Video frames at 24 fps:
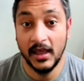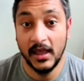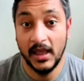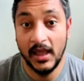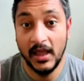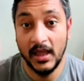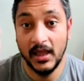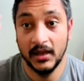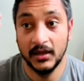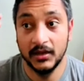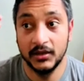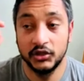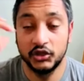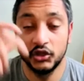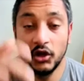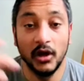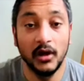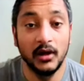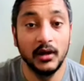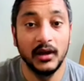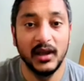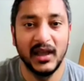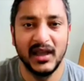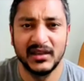And
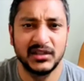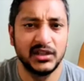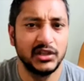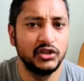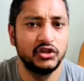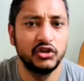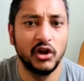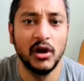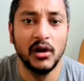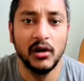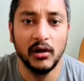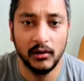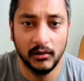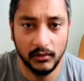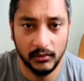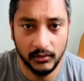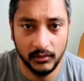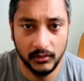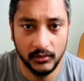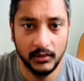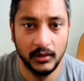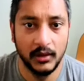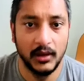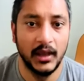Jung as in jungle.
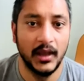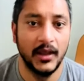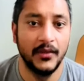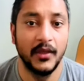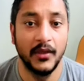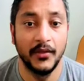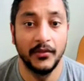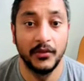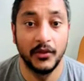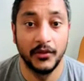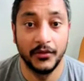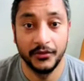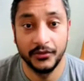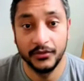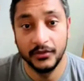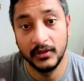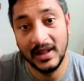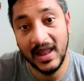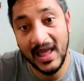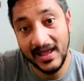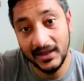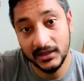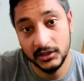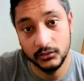And then the
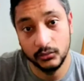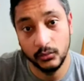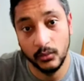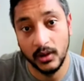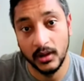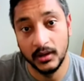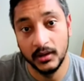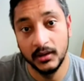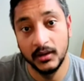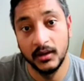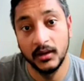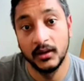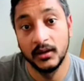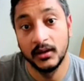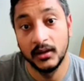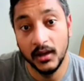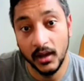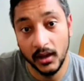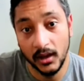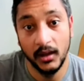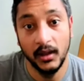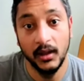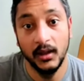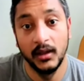last one,
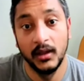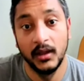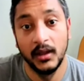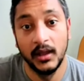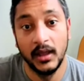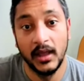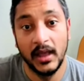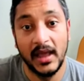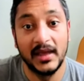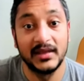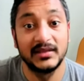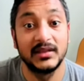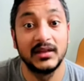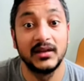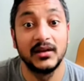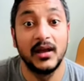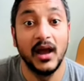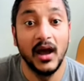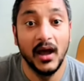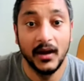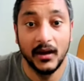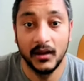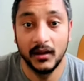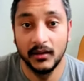Ga, as in
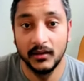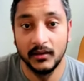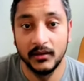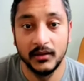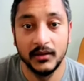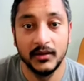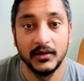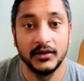Ghana.